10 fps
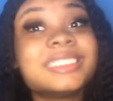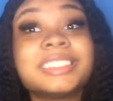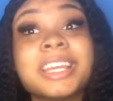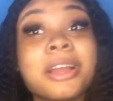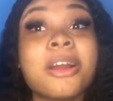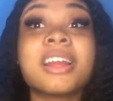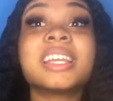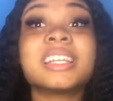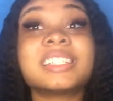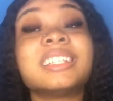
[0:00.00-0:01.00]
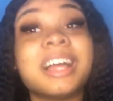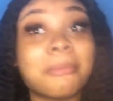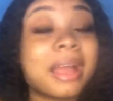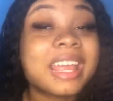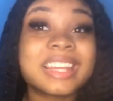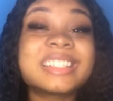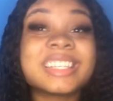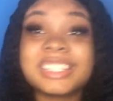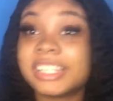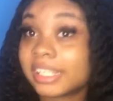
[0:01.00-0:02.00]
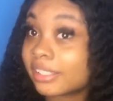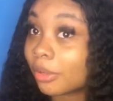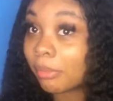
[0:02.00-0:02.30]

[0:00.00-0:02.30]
they are like, my head is itching so